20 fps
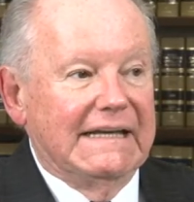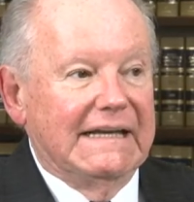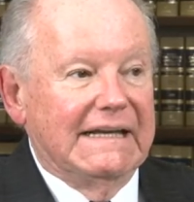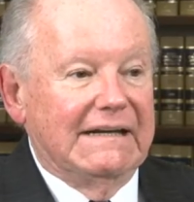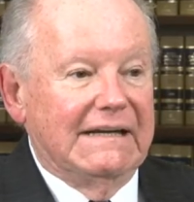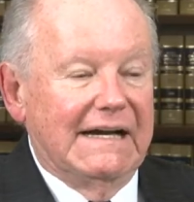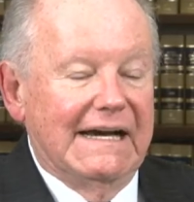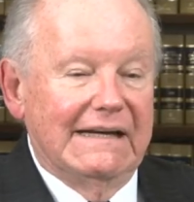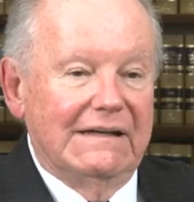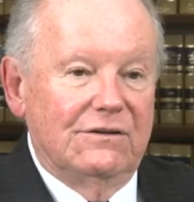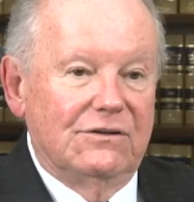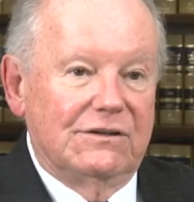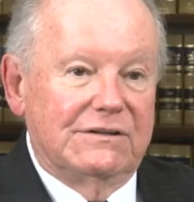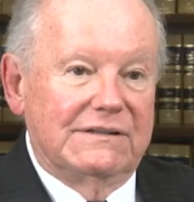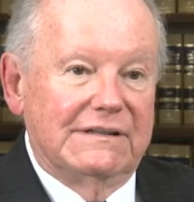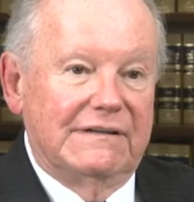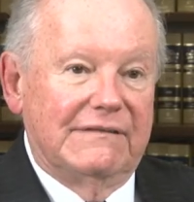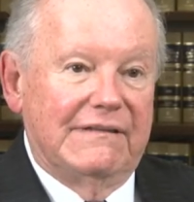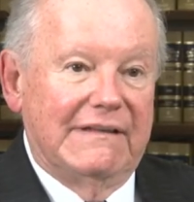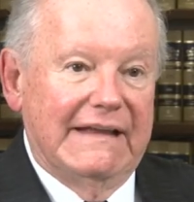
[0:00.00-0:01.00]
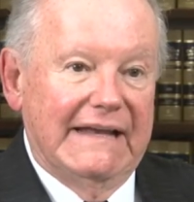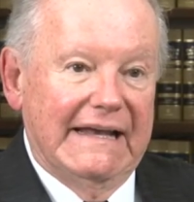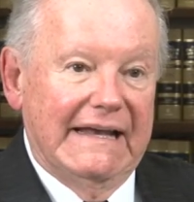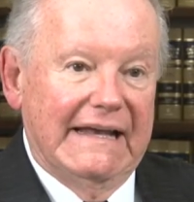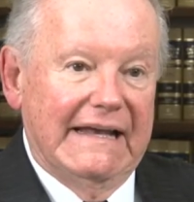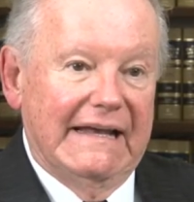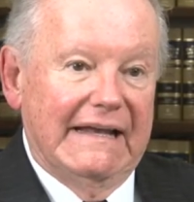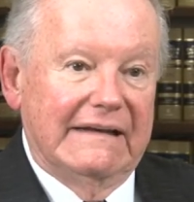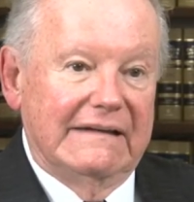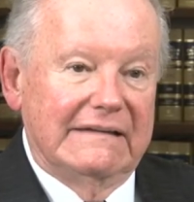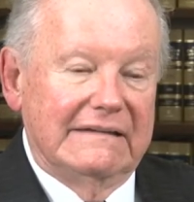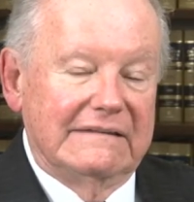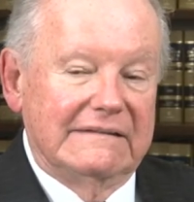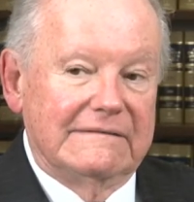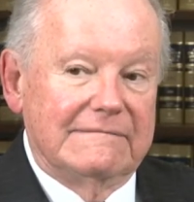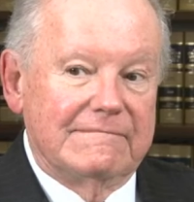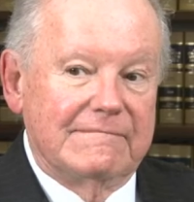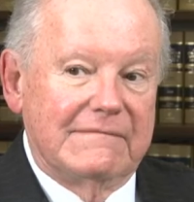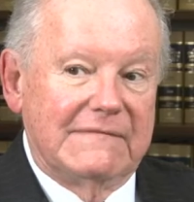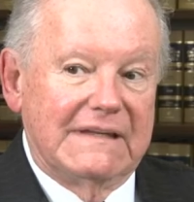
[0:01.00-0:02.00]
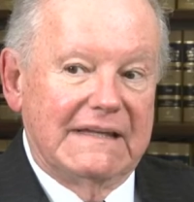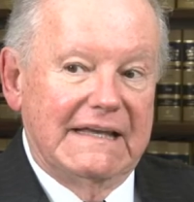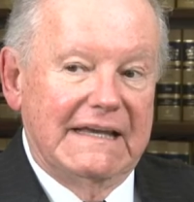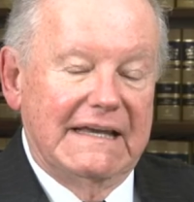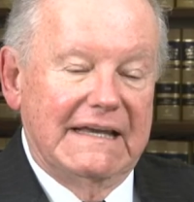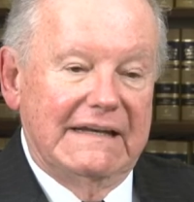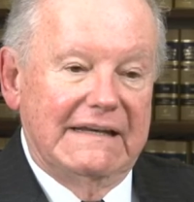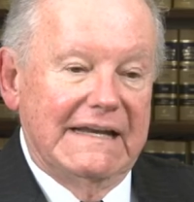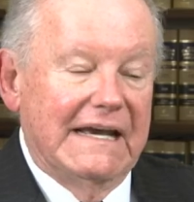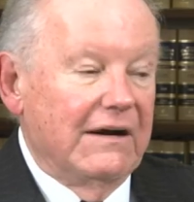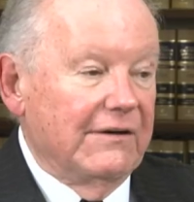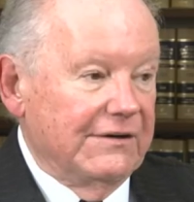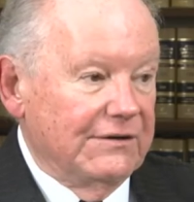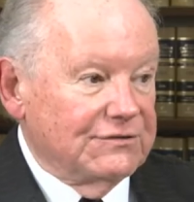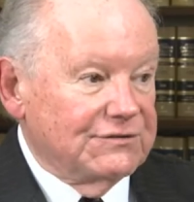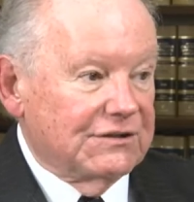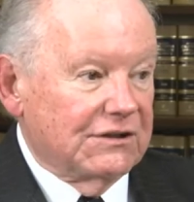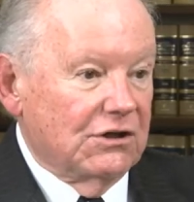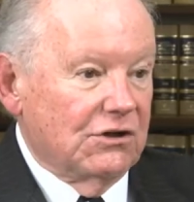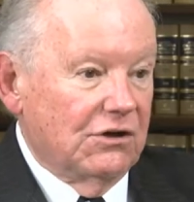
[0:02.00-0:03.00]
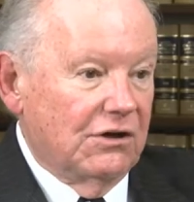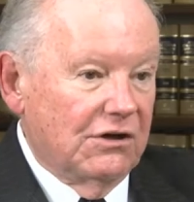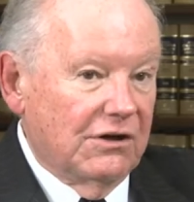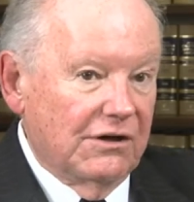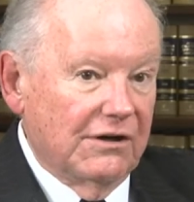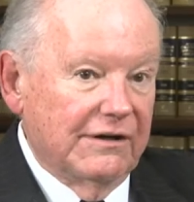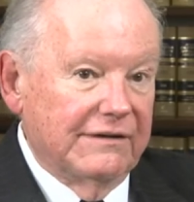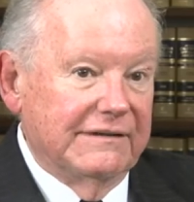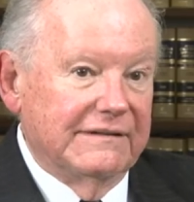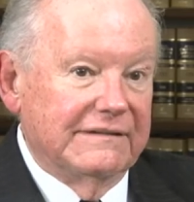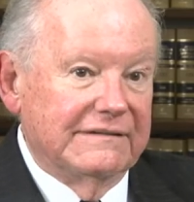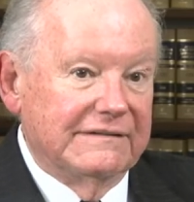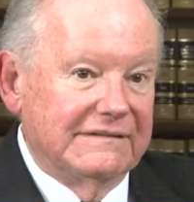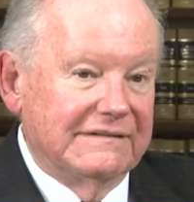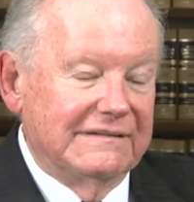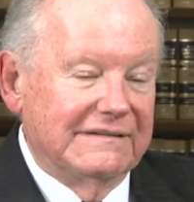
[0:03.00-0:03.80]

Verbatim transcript: And I looked at that, and now here's a guard.